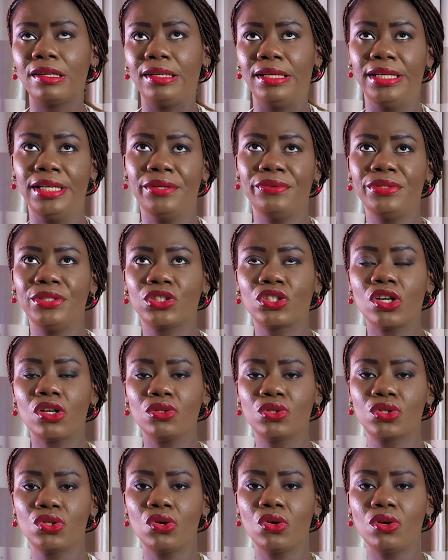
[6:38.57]
There is
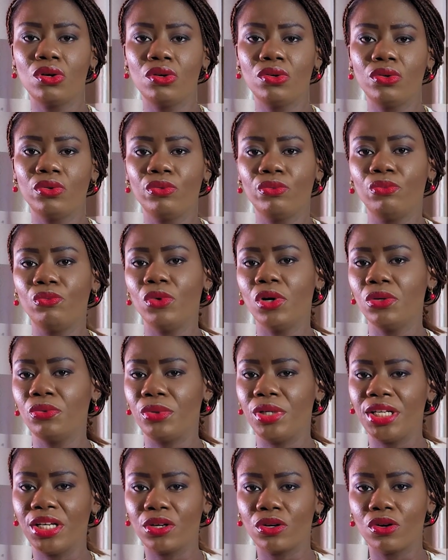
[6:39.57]
also
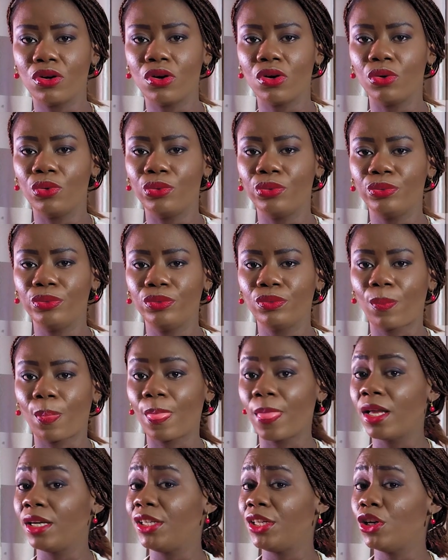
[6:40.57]
what they call
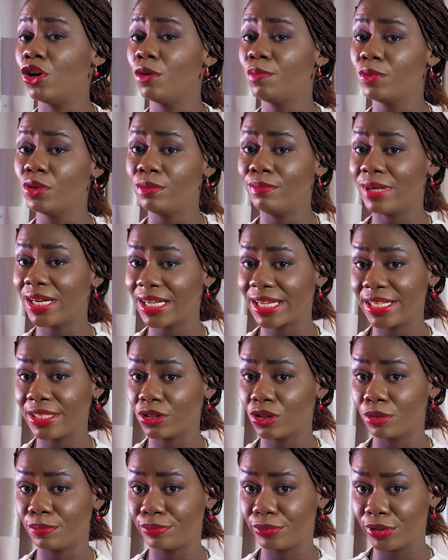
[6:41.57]
the open market
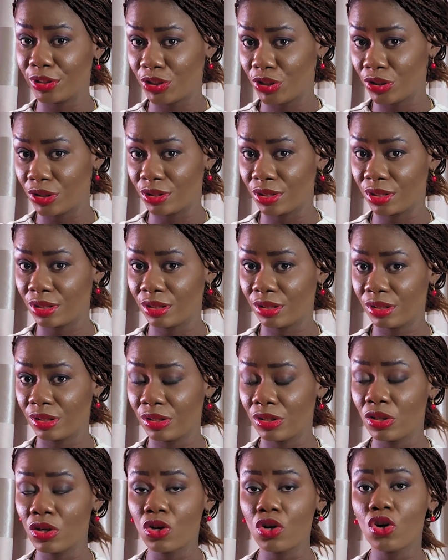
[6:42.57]
operation.
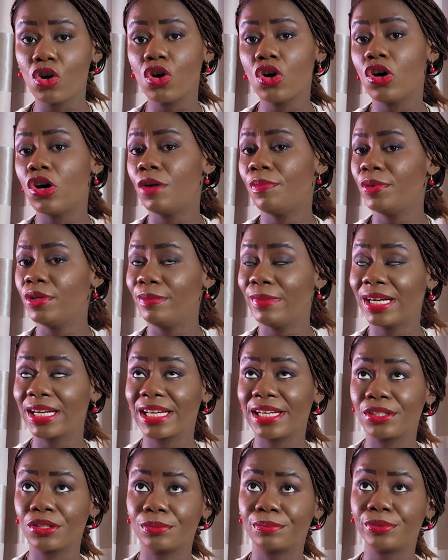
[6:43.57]
Open
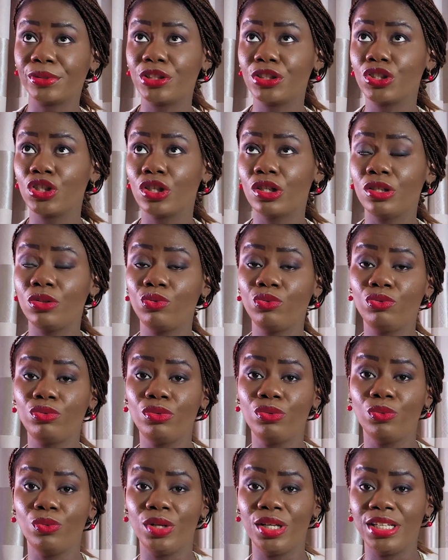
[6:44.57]
market operation
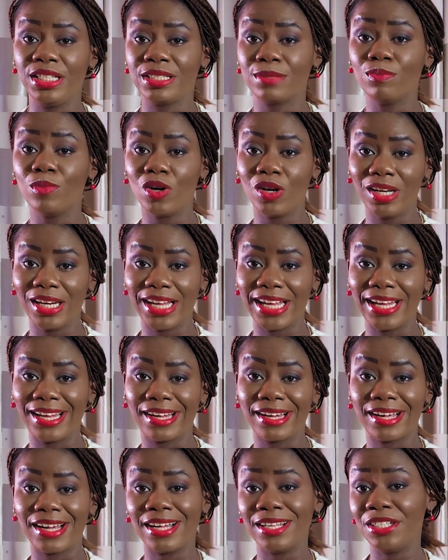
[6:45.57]
is more
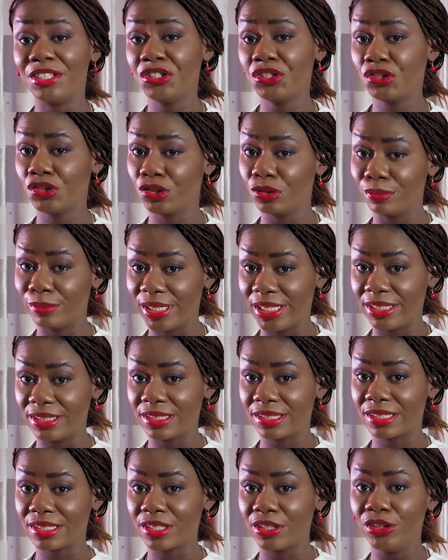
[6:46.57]
like an
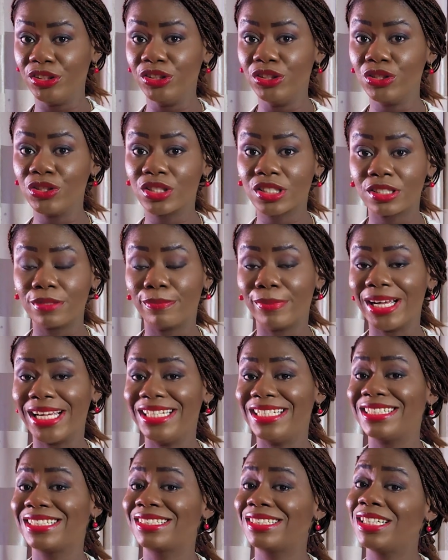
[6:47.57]
instrument used by
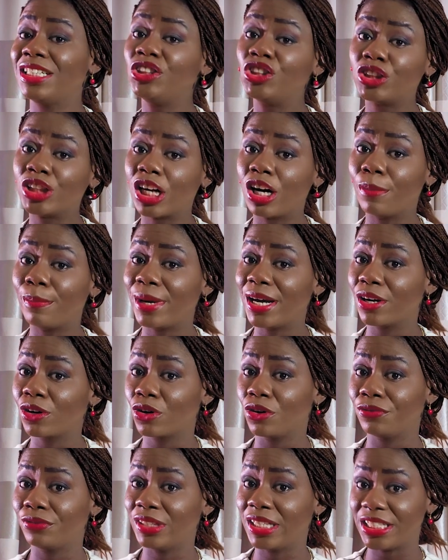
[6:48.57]
the Central Bank
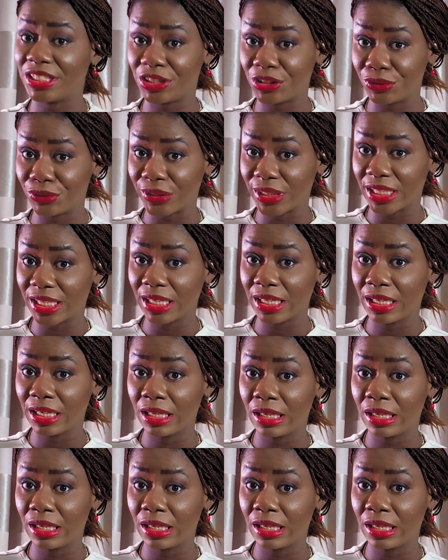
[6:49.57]
of Nigeria